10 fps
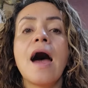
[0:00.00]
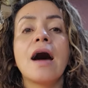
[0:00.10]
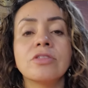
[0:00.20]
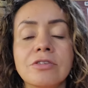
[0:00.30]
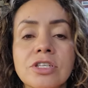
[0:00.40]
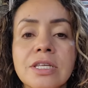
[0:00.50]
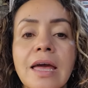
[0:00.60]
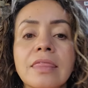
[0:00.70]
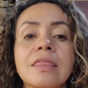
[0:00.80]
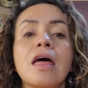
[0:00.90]

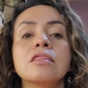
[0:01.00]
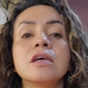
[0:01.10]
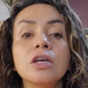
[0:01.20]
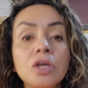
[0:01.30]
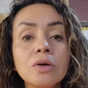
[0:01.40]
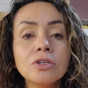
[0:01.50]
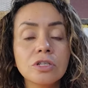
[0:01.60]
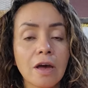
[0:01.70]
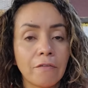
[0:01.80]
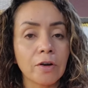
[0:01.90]
understand the
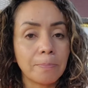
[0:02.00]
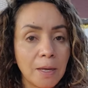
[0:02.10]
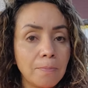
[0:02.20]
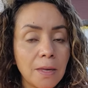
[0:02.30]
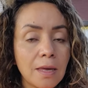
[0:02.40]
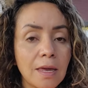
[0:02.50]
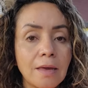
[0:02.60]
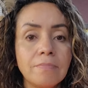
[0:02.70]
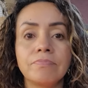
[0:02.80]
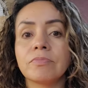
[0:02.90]
use of our
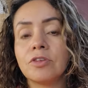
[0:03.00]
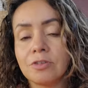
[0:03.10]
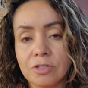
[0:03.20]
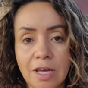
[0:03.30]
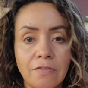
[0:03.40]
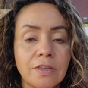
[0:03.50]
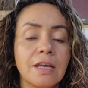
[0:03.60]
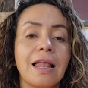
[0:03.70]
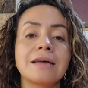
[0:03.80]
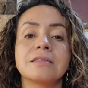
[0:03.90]
PPE, your safety
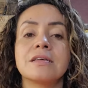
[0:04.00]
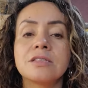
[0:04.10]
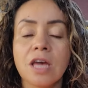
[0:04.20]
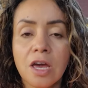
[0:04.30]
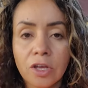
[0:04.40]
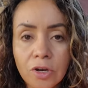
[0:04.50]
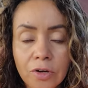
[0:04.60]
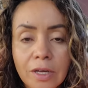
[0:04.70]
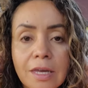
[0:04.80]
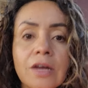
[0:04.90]
glasses,
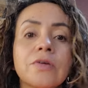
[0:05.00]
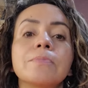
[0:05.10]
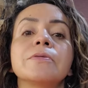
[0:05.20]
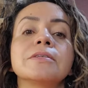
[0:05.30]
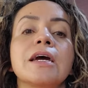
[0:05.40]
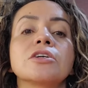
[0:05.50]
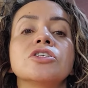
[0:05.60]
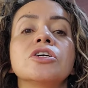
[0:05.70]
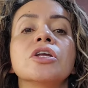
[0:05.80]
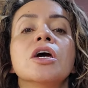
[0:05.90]
your hearing
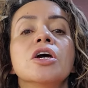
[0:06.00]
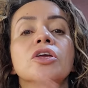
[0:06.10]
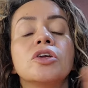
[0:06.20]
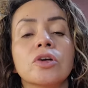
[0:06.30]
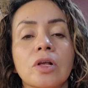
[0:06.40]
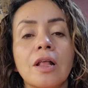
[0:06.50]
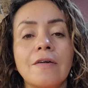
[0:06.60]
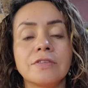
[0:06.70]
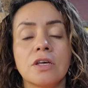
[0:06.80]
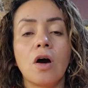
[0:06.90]
protection, your
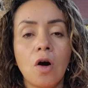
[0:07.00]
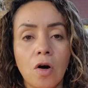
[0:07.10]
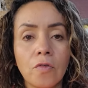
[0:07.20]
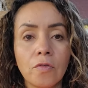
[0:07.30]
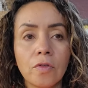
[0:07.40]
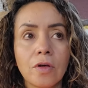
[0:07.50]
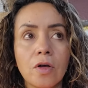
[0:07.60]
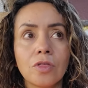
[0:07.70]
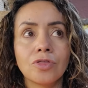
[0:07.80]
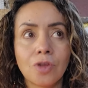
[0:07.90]
gloves. All
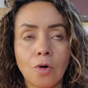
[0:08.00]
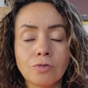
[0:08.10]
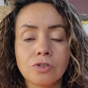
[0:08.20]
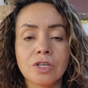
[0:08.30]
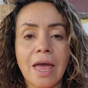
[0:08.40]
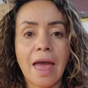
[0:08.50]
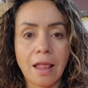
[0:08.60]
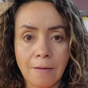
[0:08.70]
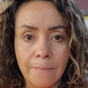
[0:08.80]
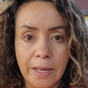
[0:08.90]
those
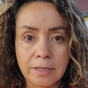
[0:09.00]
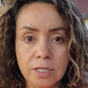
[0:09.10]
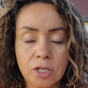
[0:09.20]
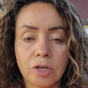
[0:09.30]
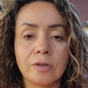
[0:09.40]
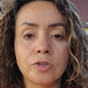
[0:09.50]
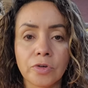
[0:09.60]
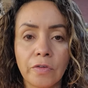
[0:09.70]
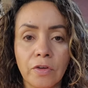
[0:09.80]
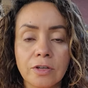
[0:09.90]
elements
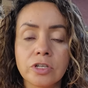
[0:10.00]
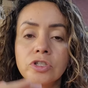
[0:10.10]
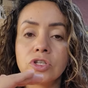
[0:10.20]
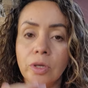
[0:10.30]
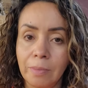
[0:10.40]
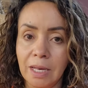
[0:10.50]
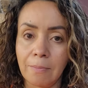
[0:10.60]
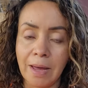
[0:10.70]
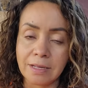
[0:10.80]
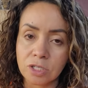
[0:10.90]
contribute to
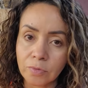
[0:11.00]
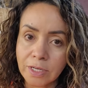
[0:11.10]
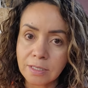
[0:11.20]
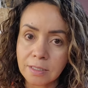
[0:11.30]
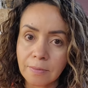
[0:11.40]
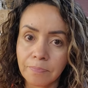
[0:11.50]
minimize the risk.